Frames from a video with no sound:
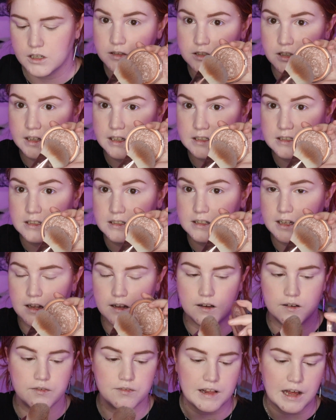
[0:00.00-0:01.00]
So this is
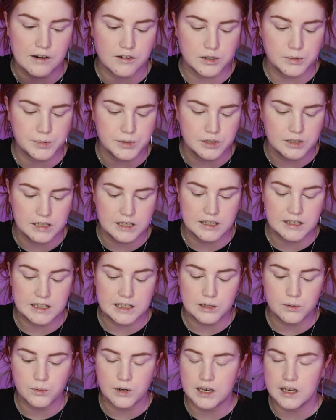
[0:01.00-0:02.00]
the Flower Beauty
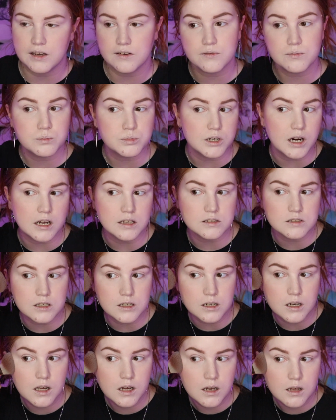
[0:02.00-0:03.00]
Heatwave
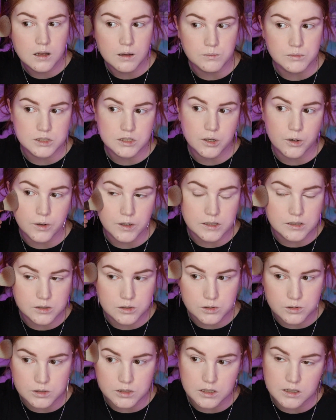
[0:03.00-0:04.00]
bronzer. I'm just going
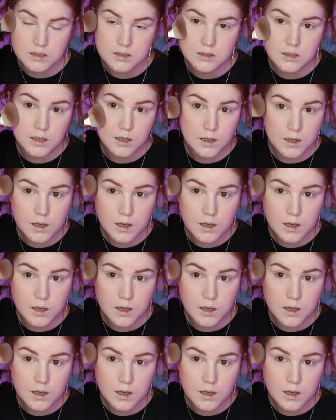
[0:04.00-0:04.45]
to just